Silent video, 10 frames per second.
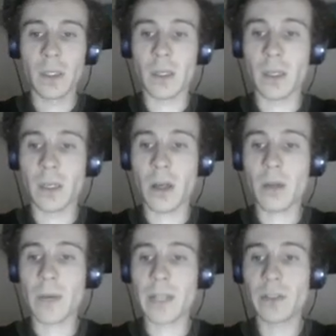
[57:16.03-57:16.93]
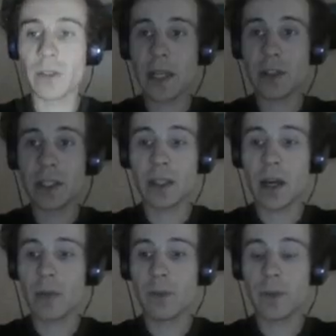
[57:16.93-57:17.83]
All right, so it's actually
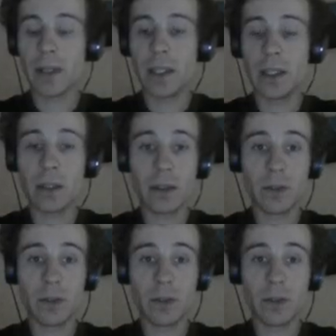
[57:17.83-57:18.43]
time for me to eat.